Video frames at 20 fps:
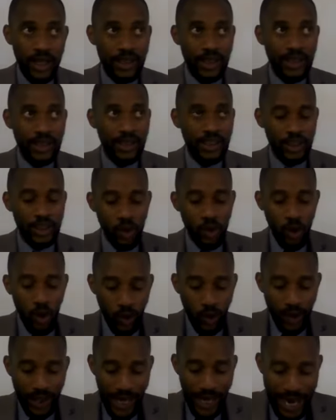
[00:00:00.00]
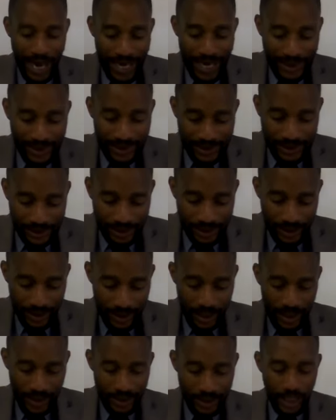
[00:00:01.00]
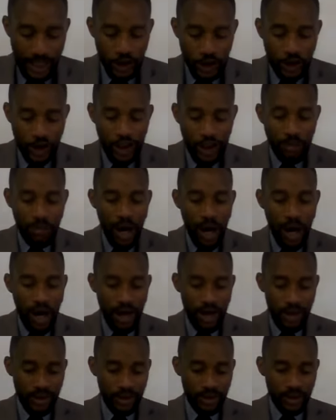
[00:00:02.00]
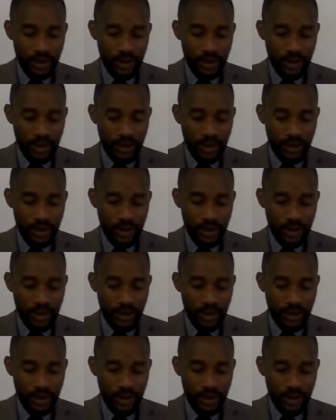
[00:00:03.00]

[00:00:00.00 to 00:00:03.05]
and it is known as the Shema.